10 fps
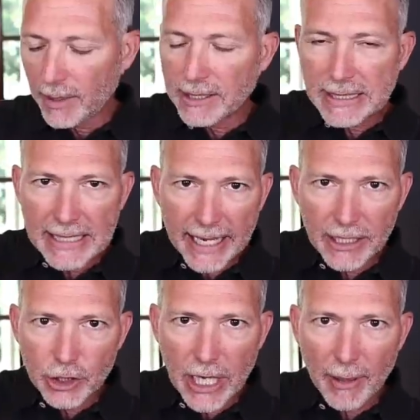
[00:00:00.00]
my
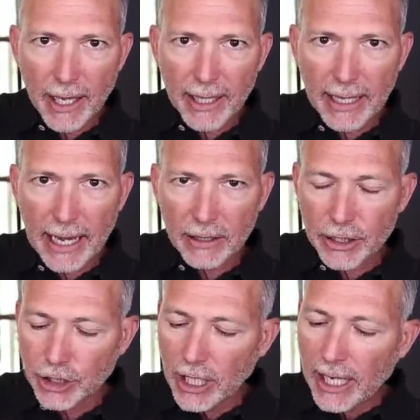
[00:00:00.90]
second job out of
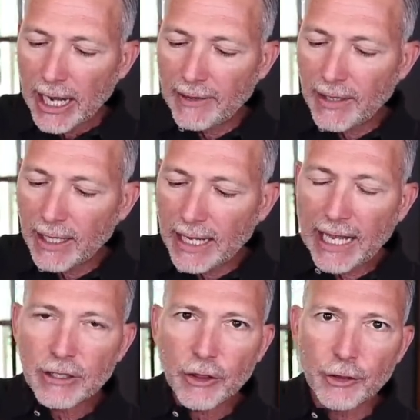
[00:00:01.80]
college, and then
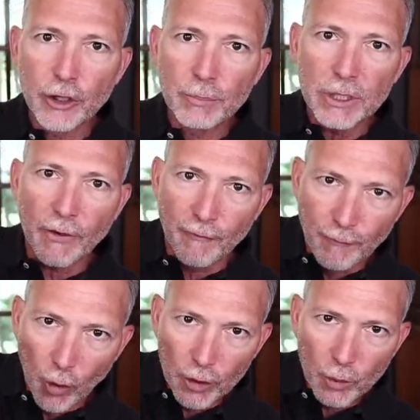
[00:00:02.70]
not the third, but the
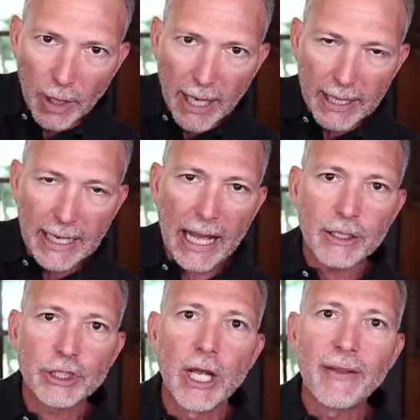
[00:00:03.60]
fourth one out of
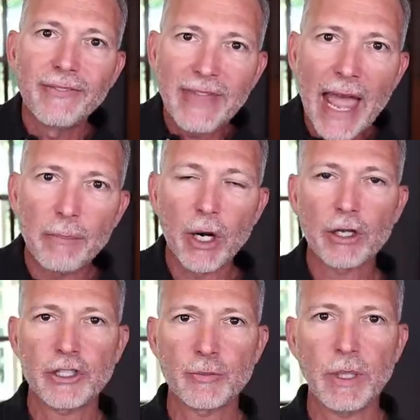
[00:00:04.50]
college, that
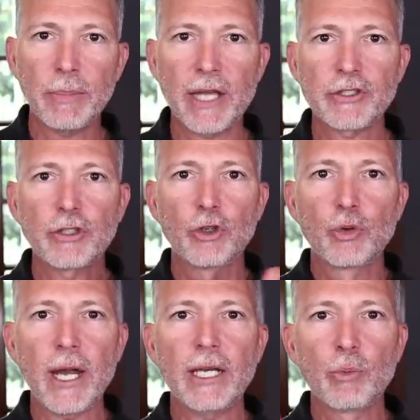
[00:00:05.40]
markets me best.
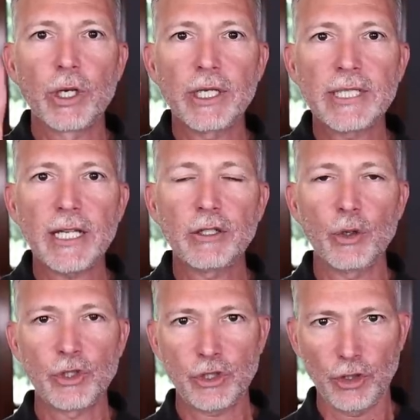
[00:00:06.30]
Great. We're going to take
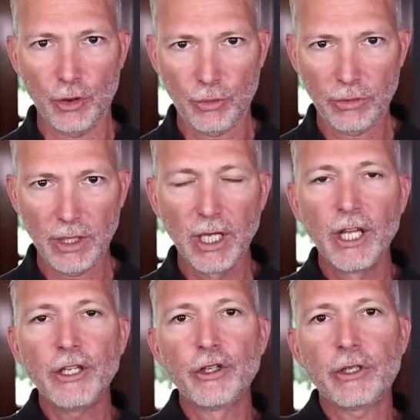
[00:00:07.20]
those two.
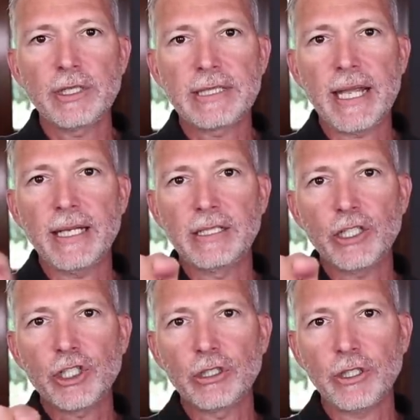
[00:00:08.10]
You're going to say
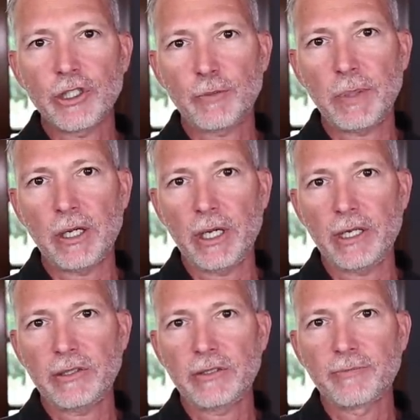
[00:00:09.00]
additional
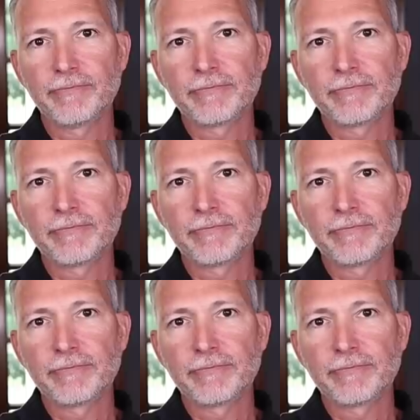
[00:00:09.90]
experience.